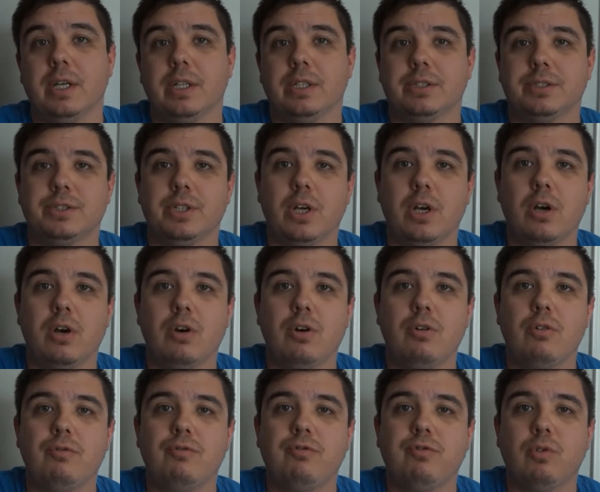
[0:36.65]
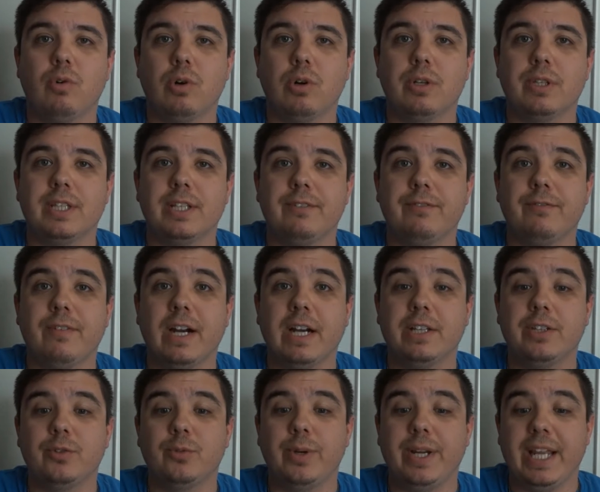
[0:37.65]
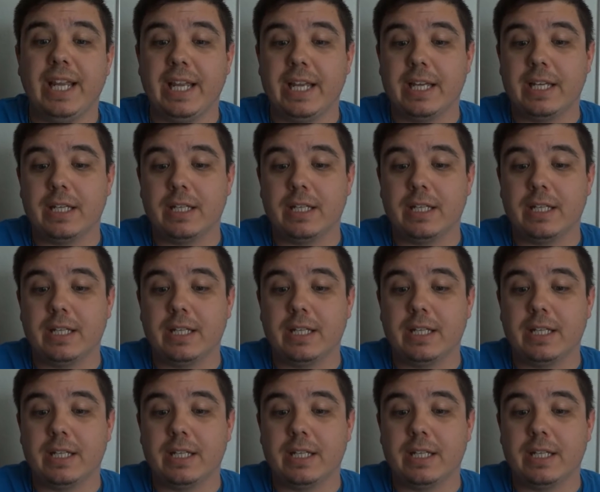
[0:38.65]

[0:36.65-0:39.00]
So, for the Fire of the Week,